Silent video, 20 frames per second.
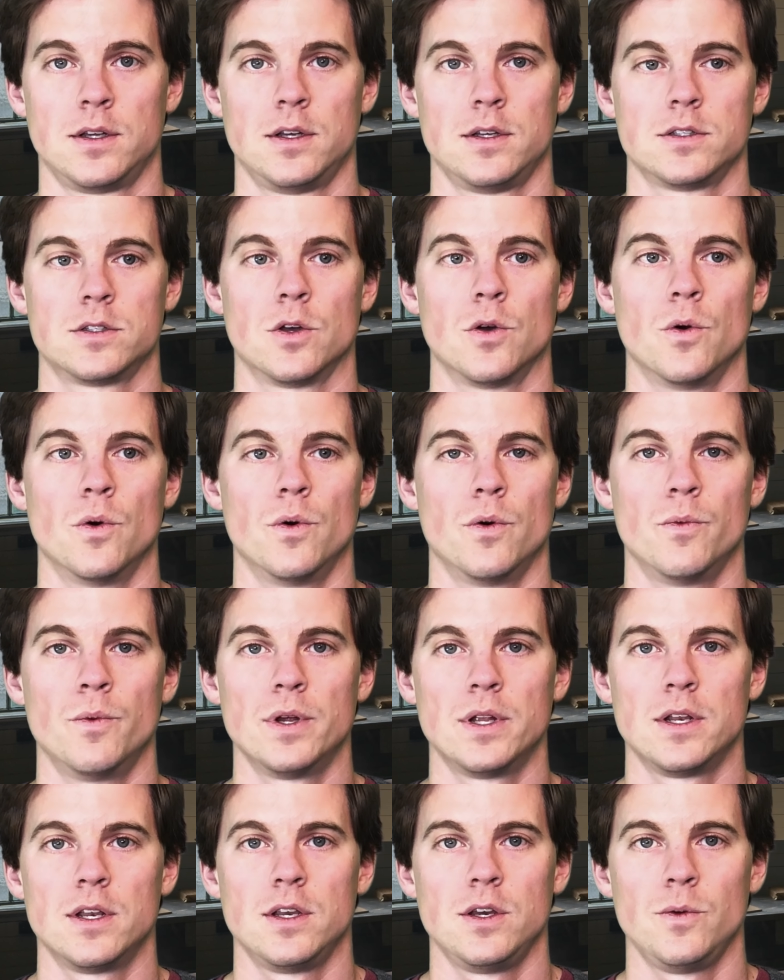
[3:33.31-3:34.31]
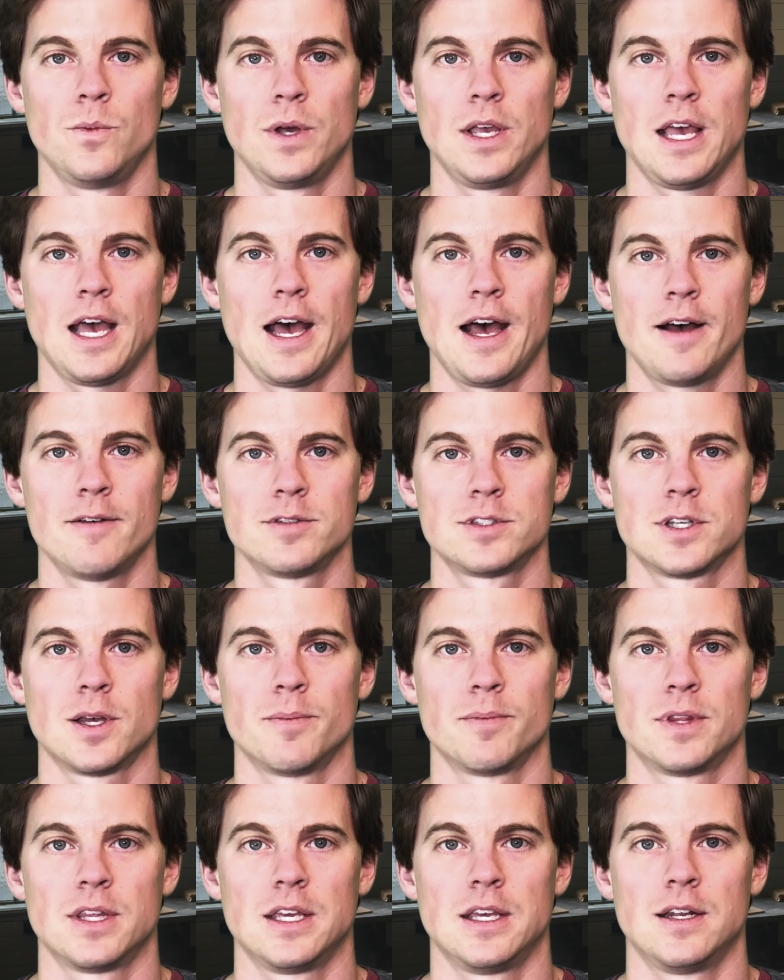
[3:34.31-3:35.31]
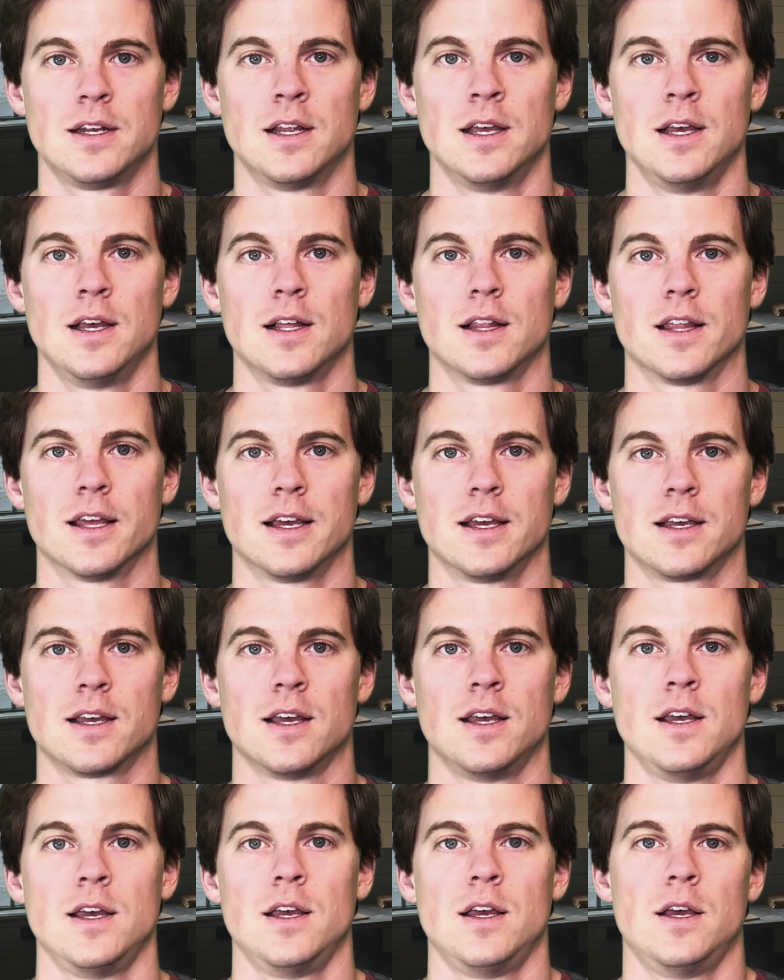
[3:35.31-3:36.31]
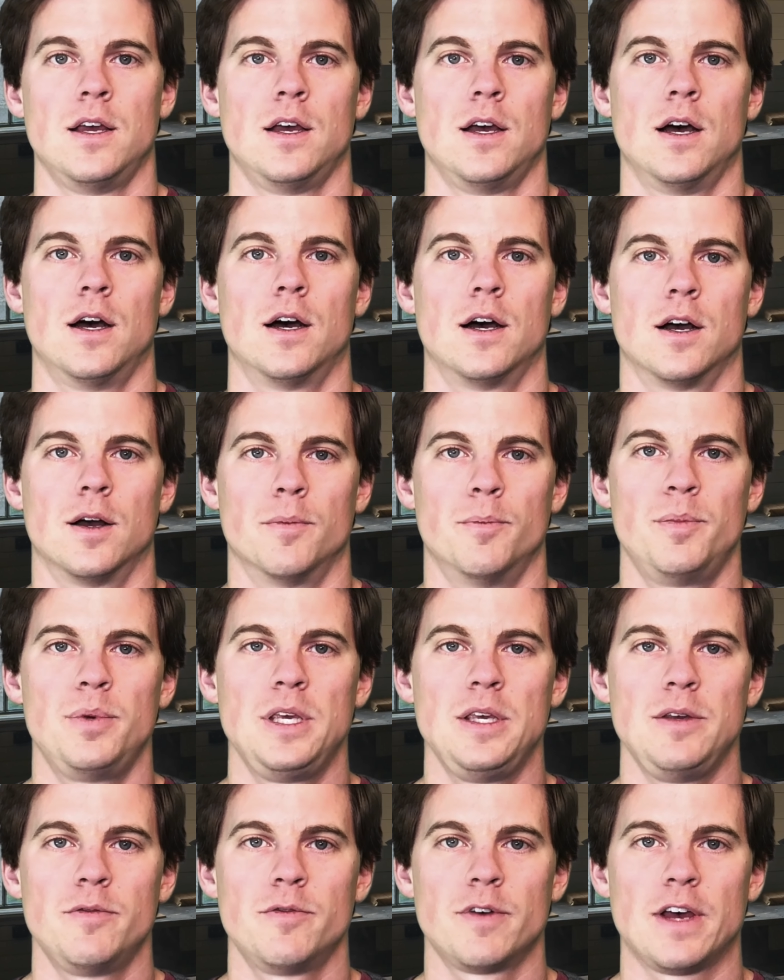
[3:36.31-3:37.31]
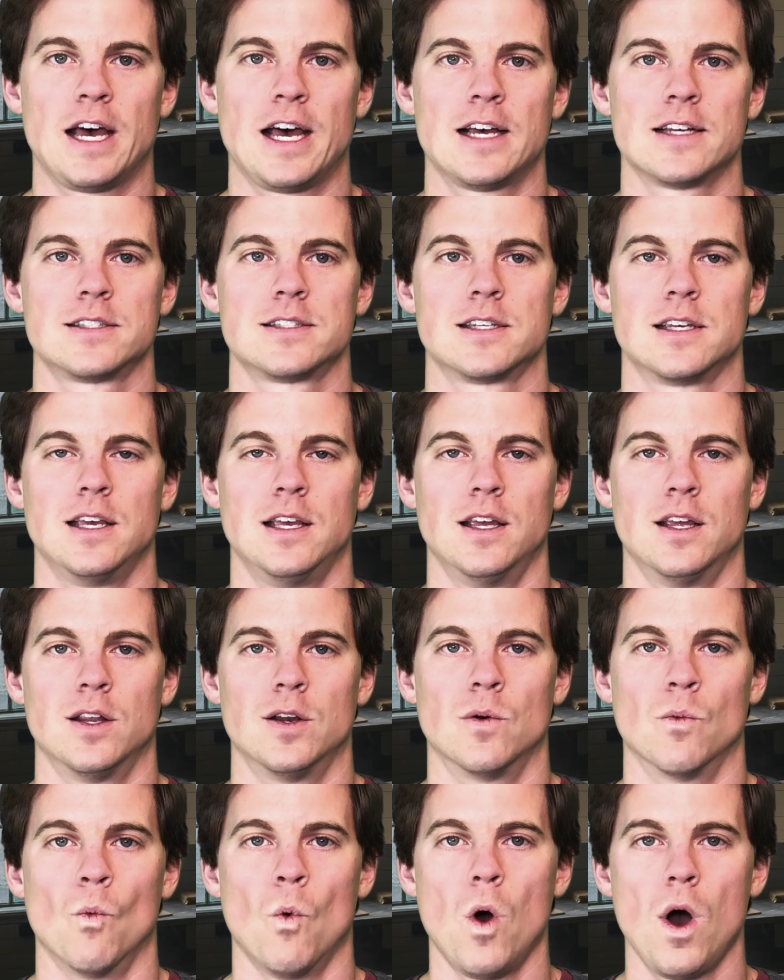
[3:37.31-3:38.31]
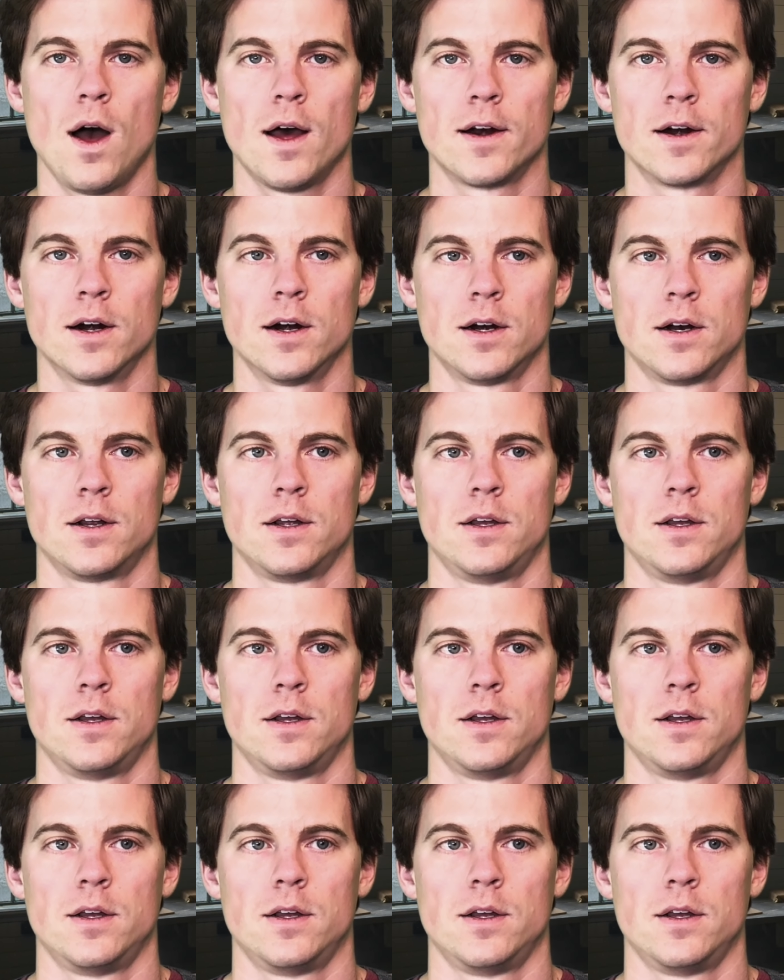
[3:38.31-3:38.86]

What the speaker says: So when we have something like PFAS in water,